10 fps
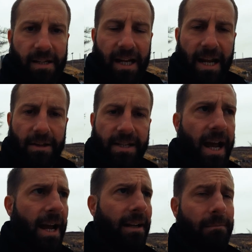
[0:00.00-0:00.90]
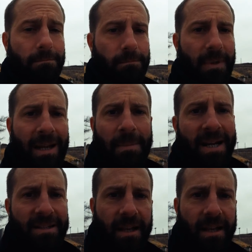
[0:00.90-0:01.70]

getting outside. It means